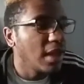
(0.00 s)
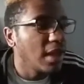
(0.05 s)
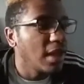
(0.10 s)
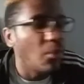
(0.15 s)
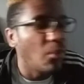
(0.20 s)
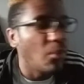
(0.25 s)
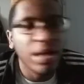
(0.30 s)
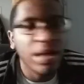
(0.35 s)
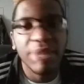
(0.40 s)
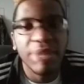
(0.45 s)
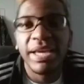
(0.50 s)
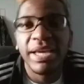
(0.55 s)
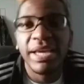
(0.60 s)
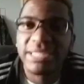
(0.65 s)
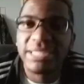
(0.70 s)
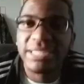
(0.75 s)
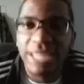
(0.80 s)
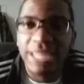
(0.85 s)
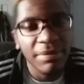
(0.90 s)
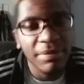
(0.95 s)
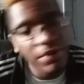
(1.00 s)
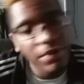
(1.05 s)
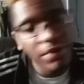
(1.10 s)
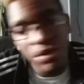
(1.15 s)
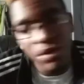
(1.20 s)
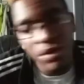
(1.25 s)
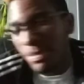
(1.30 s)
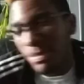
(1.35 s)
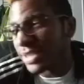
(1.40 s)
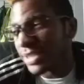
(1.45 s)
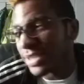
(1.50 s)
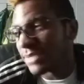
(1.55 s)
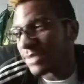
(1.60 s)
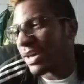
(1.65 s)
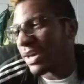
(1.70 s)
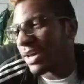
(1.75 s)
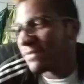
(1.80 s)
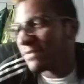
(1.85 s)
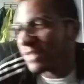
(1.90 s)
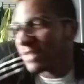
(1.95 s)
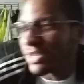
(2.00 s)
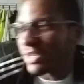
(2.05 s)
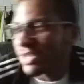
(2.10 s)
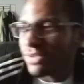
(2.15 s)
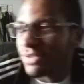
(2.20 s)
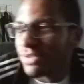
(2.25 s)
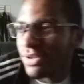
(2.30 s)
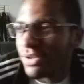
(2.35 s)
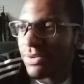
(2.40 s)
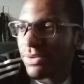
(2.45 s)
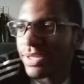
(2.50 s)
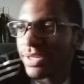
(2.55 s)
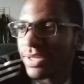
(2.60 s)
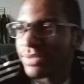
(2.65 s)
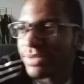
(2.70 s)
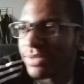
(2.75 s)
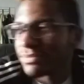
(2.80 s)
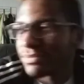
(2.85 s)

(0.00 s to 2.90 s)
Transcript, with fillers: I wanted to make a separate video about this, but I feel like, you know what?